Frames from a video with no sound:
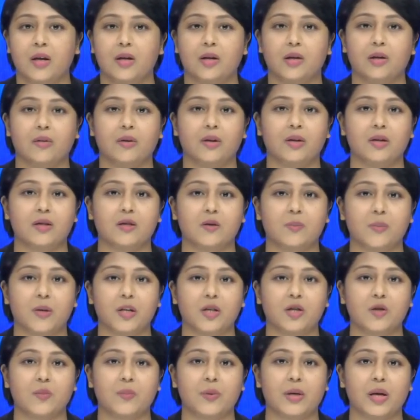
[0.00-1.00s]
During the
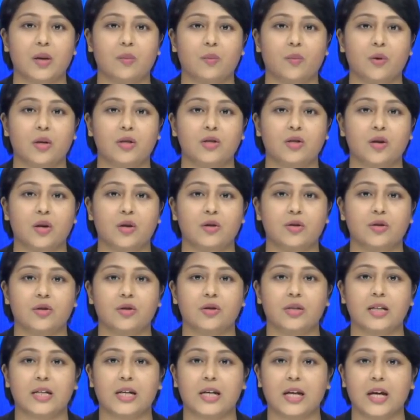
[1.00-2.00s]
speech, PM went on
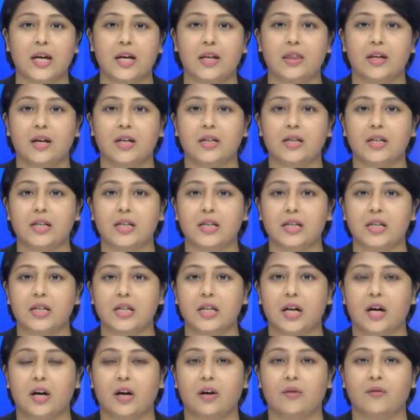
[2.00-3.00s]
to declare that
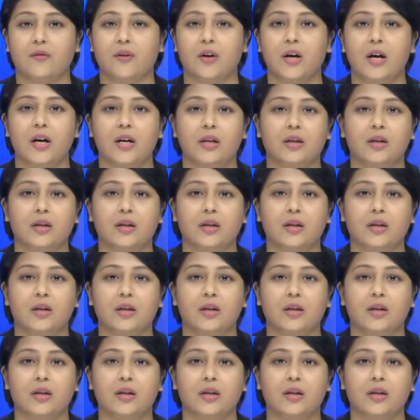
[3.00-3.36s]
India of